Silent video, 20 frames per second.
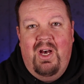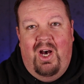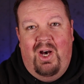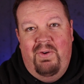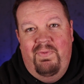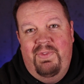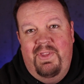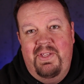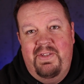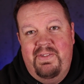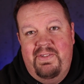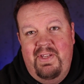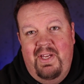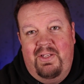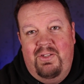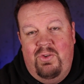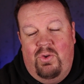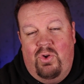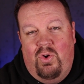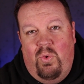of the
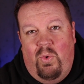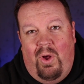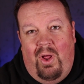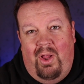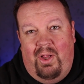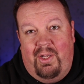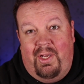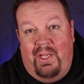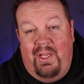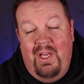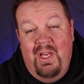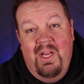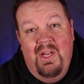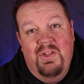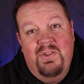signal quality.